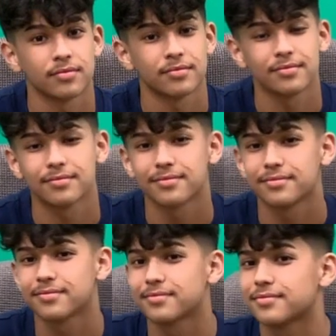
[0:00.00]

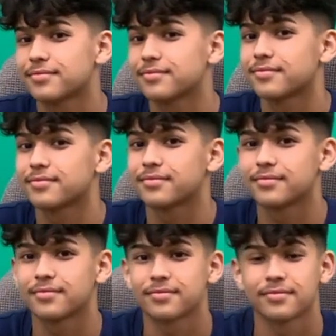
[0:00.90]

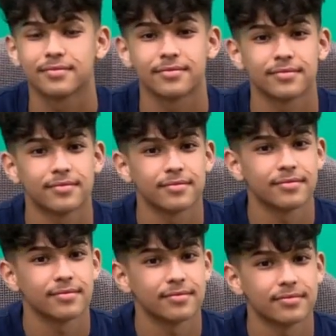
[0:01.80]

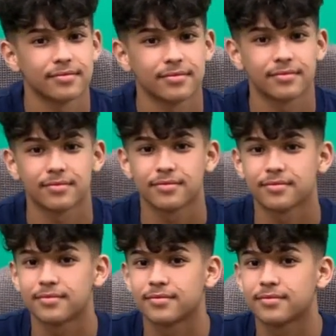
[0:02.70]

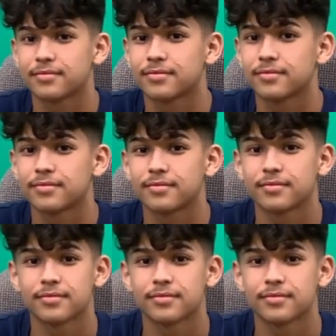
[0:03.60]
This person isn't speaking.